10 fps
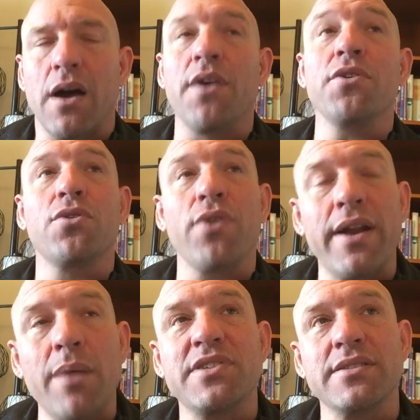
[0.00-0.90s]
Other
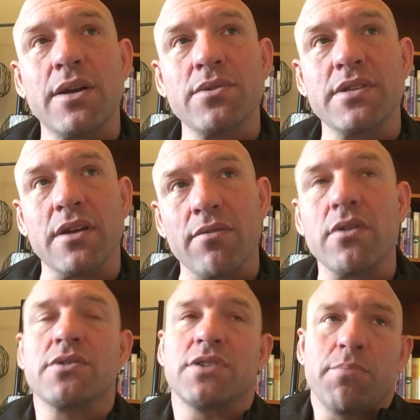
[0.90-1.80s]
great upsets I was thinking
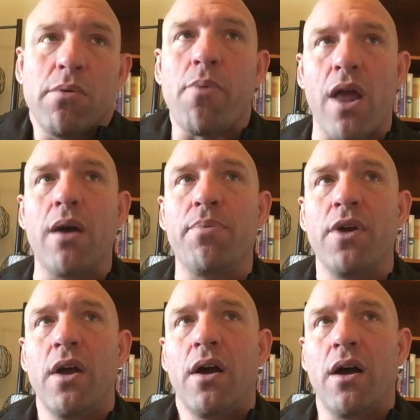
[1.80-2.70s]
of. Some people brought
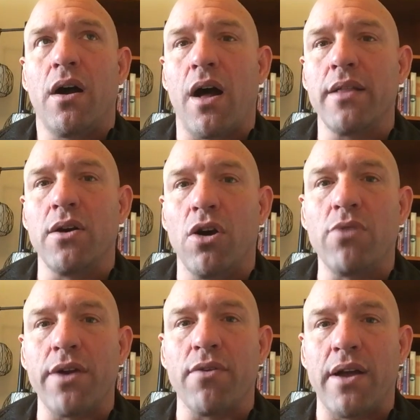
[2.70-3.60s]
up Holly
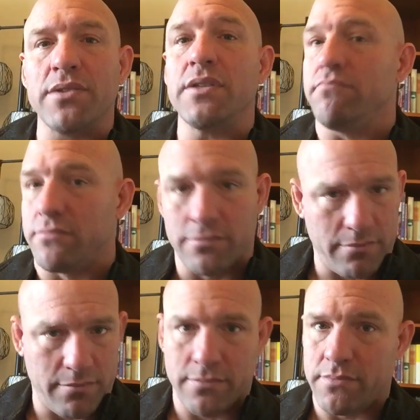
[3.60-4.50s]
Holm, Ronda Rousey.
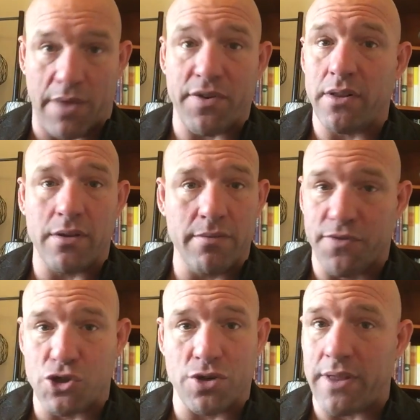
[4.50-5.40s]
Definitely,
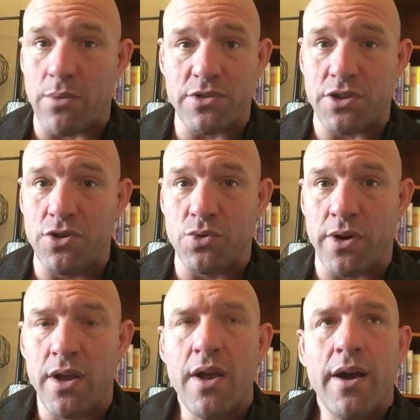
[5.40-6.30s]
for sure. That was a huge
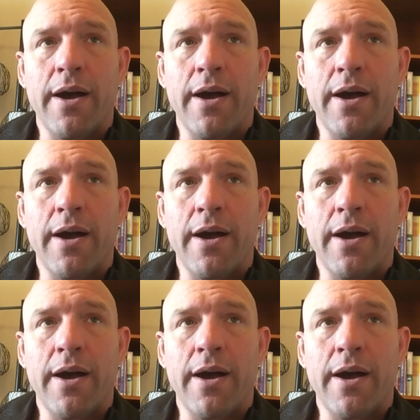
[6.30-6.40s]
one.